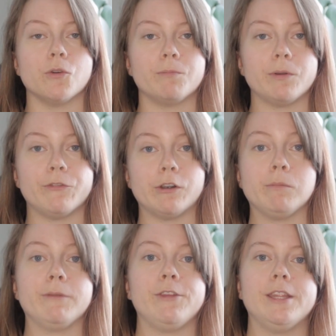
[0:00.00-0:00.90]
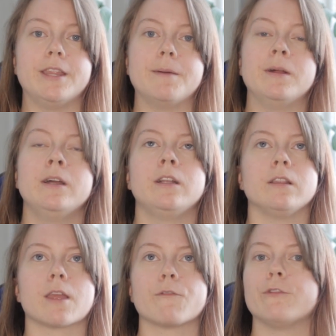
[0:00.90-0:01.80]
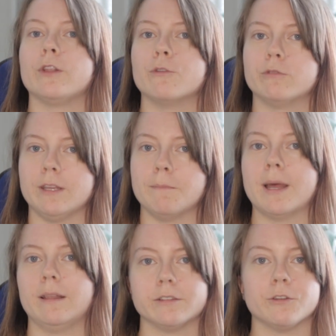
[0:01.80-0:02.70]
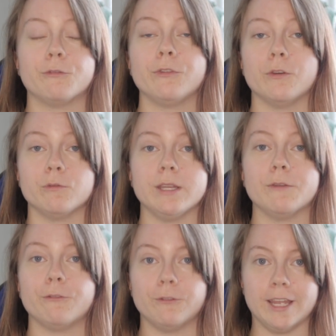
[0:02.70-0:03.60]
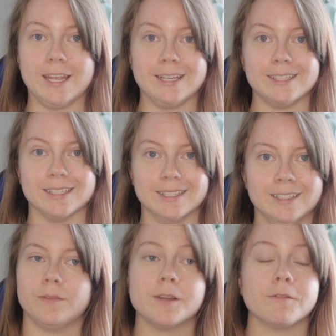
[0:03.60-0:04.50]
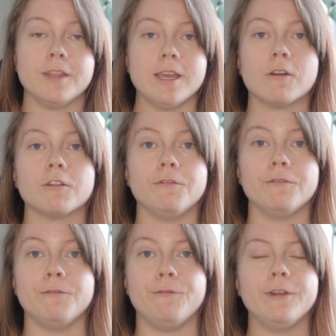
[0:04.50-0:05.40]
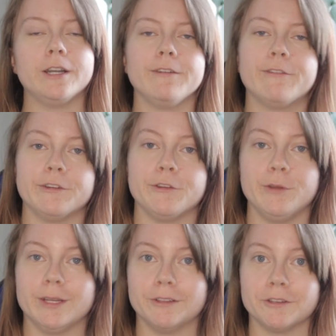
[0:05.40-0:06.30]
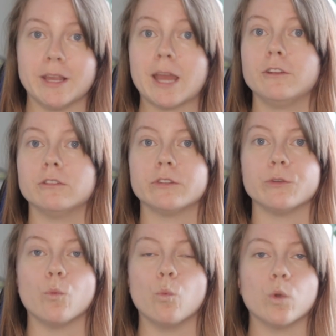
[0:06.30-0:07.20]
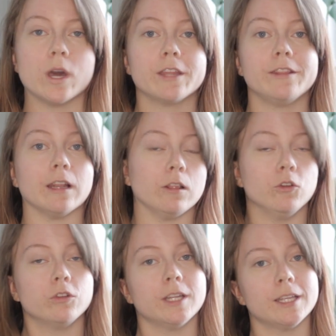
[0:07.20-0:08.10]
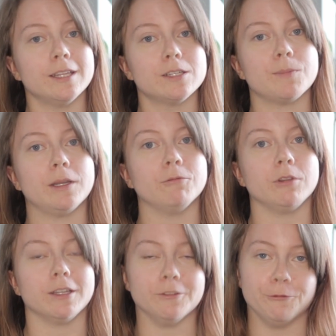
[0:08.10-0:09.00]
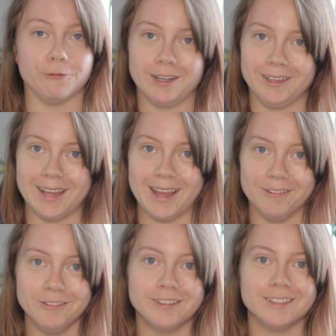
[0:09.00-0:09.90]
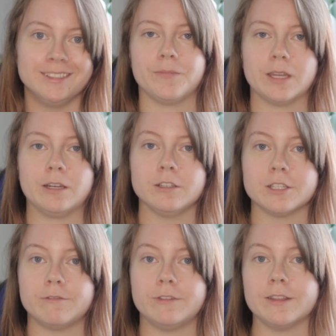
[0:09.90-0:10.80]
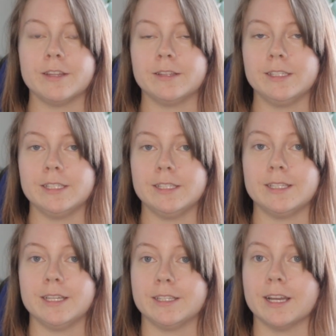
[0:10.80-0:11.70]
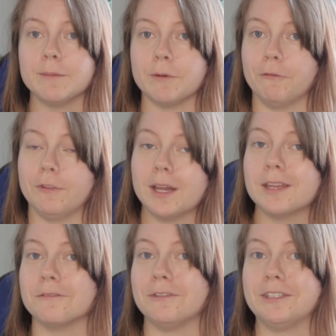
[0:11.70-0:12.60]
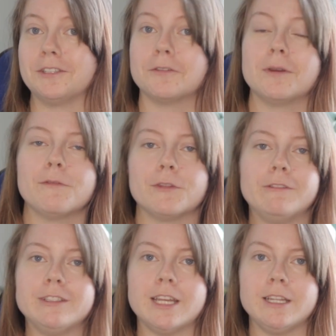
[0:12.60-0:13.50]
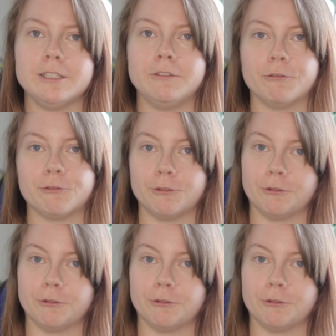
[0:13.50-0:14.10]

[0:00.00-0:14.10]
preferably feed them like floating pellets or floating flakes. Now, they are very, very unique looking. I don't know why they look like this, but I would like to find out. And also I've read that this is a type of flying fish, so if they're in danger or